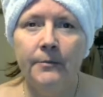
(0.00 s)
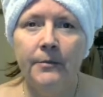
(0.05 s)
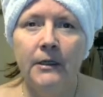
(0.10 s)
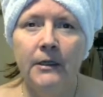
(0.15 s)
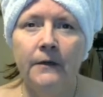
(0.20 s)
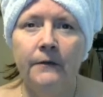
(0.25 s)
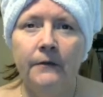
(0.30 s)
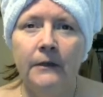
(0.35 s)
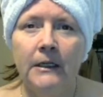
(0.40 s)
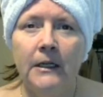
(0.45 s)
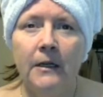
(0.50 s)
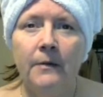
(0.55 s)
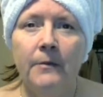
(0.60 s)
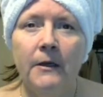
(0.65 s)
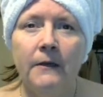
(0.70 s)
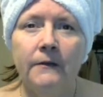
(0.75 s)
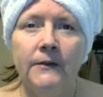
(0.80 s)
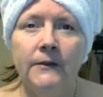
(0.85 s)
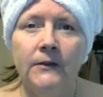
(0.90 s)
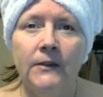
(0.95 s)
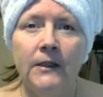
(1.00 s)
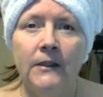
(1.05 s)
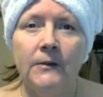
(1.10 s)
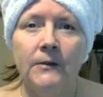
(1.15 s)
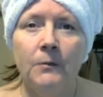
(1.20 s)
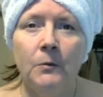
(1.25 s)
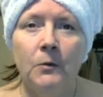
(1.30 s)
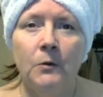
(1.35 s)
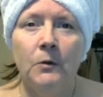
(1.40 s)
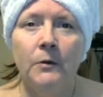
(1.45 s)
bit of an EMF
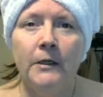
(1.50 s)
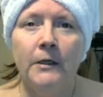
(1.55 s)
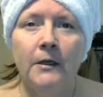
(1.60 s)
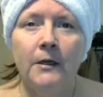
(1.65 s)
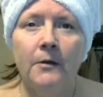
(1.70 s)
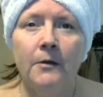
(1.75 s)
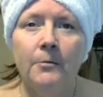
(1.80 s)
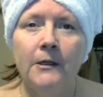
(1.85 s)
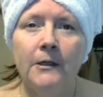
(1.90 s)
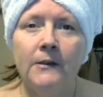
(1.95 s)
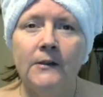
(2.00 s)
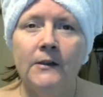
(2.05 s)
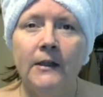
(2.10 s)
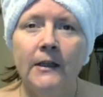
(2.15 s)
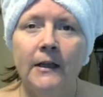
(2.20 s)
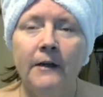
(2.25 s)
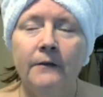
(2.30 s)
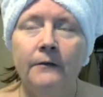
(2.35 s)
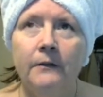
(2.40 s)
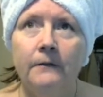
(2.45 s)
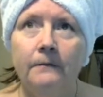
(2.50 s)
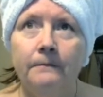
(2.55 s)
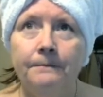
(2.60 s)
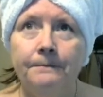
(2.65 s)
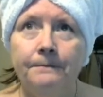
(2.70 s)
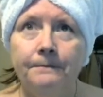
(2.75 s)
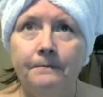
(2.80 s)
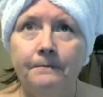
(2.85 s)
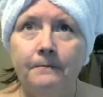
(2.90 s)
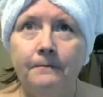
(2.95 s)
cesspool here, because I haven't
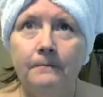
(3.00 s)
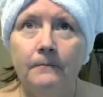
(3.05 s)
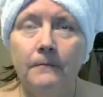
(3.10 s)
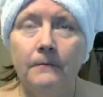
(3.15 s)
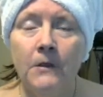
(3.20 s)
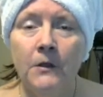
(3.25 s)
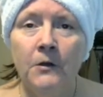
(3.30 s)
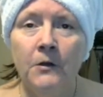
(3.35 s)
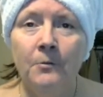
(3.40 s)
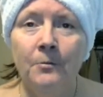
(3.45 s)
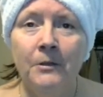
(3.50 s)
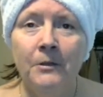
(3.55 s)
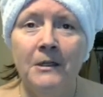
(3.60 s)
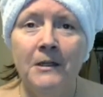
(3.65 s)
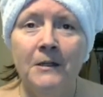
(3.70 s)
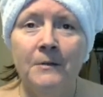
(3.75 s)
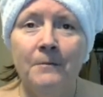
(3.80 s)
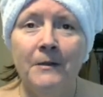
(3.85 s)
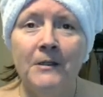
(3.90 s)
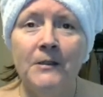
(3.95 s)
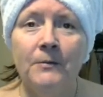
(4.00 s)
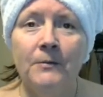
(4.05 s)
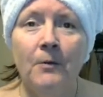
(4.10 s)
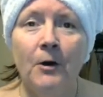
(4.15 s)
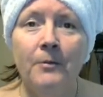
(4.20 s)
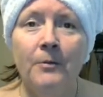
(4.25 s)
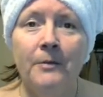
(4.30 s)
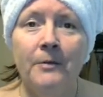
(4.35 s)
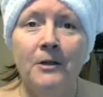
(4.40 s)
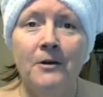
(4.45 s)
completed my
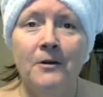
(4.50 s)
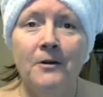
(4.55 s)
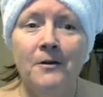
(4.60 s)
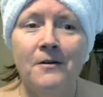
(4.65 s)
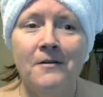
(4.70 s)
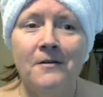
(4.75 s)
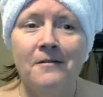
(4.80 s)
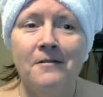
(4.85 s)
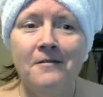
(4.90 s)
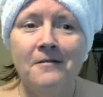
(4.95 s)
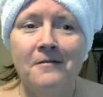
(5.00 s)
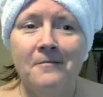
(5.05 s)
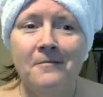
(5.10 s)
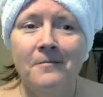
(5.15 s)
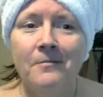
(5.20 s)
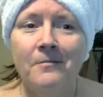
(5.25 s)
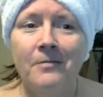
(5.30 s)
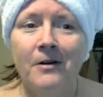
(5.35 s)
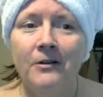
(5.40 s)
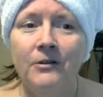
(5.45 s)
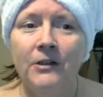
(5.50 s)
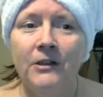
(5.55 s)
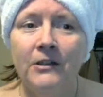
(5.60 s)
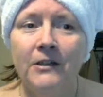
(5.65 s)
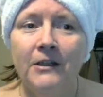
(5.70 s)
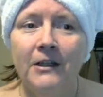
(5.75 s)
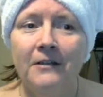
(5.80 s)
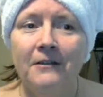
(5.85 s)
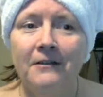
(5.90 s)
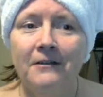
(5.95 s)
smart meter project
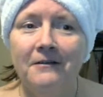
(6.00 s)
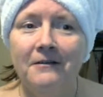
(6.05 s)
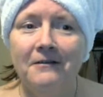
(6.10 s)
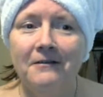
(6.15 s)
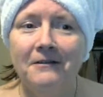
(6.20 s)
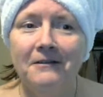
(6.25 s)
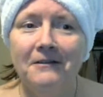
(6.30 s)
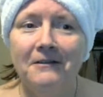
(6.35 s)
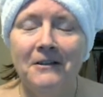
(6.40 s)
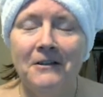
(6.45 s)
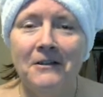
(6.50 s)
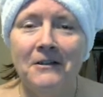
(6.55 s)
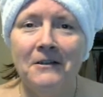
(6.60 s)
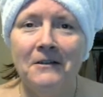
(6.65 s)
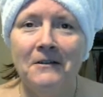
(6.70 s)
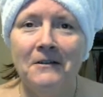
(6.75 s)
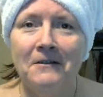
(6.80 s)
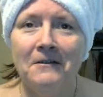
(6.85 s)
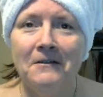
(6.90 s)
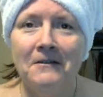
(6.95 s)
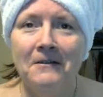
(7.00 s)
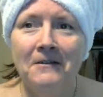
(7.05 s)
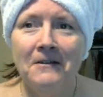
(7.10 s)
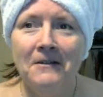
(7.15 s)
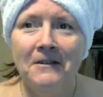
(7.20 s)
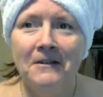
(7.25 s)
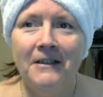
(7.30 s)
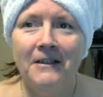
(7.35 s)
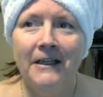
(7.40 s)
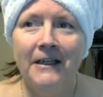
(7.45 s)
yet, and
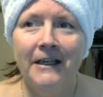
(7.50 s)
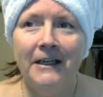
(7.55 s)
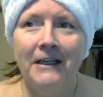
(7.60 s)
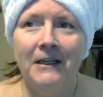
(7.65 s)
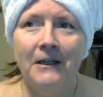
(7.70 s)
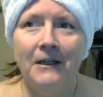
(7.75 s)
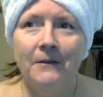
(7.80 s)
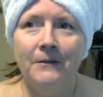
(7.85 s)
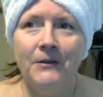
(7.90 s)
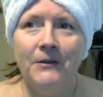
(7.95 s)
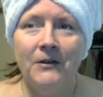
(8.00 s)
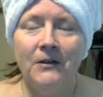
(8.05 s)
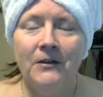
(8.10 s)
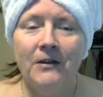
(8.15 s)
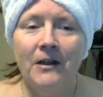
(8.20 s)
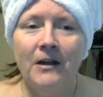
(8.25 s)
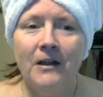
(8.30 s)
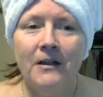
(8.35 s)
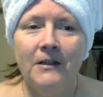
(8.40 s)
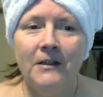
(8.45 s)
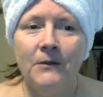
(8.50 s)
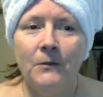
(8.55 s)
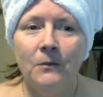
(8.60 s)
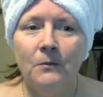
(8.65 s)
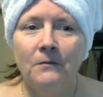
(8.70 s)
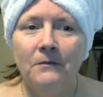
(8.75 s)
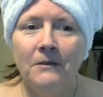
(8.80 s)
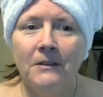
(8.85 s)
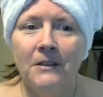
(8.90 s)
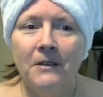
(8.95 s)
I've still got all this,
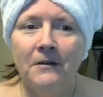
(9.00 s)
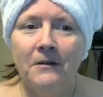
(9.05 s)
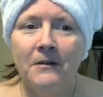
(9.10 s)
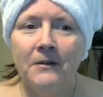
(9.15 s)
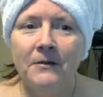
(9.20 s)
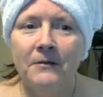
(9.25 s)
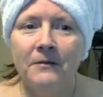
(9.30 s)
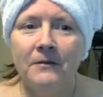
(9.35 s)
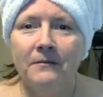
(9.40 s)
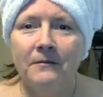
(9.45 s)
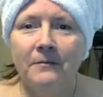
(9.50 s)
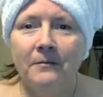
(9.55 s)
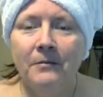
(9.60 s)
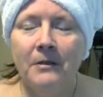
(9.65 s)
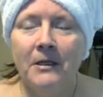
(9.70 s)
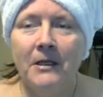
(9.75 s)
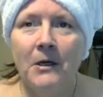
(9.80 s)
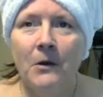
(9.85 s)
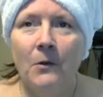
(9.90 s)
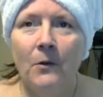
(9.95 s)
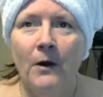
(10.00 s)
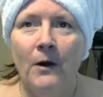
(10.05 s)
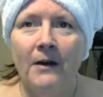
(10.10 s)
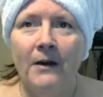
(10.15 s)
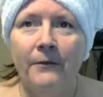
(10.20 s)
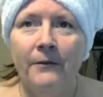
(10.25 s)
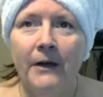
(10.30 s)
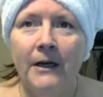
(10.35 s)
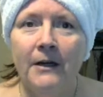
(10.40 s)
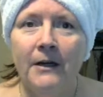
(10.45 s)
there's plenty of
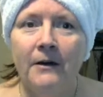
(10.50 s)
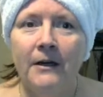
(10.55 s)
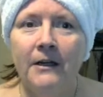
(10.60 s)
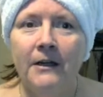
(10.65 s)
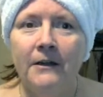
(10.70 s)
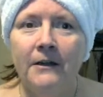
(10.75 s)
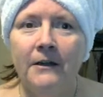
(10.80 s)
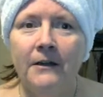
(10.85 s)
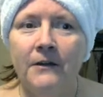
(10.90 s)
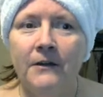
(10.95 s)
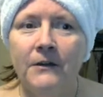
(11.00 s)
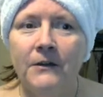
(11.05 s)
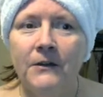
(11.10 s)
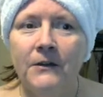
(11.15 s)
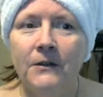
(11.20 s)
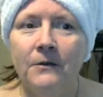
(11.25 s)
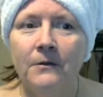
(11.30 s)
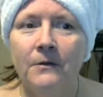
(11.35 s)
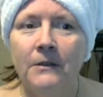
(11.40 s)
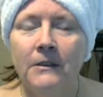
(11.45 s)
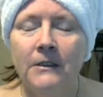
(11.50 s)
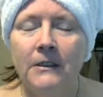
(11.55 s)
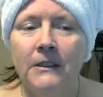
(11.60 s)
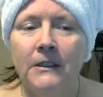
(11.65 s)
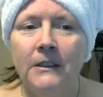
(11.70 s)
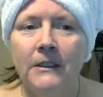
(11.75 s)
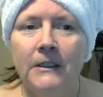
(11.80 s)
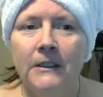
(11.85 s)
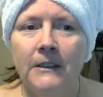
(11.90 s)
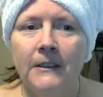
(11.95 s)
Wi-Fi around here too,
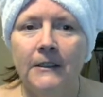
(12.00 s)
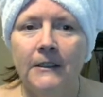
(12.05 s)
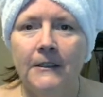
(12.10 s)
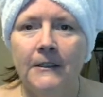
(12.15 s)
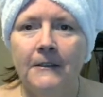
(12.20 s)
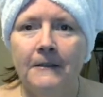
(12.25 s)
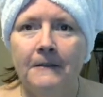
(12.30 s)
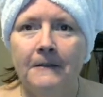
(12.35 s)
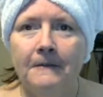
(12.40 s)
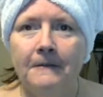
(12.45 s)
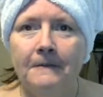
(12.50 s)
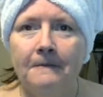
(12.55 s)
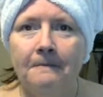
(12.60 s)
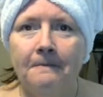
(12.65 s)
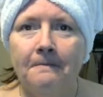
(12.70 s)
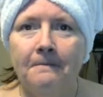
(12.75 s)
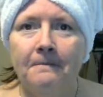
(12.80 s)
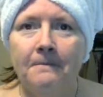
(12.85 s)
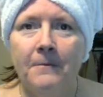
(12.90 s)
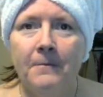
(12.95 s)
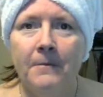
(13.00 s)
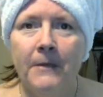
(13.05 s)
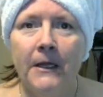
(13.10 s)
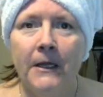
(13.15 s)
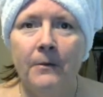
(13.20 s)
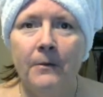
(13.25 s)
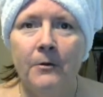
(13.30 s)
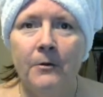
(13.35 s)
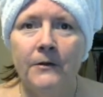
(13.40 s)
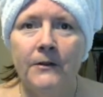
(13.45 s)
from
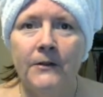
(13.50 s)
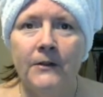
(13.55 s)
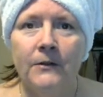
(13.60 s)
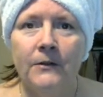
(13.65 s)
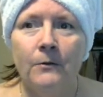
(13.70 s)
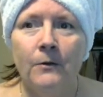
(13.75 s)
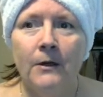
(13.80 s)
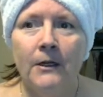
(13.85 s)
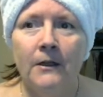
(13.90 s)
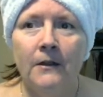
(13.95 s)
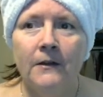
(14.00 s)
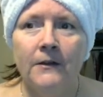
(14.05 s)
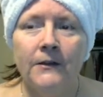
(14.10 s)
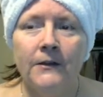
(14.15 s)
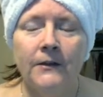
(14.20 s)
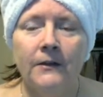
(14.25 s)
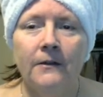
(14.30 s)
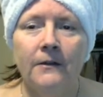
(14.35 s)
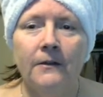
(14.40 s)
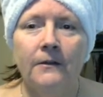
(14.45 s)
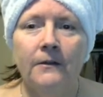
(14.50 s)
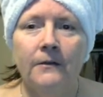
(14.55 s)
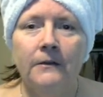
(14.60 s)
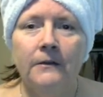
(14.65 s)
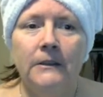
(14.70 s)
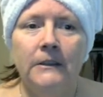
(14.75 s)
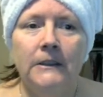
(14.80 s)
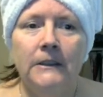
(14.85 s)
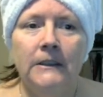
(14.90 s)
neighbors as well. So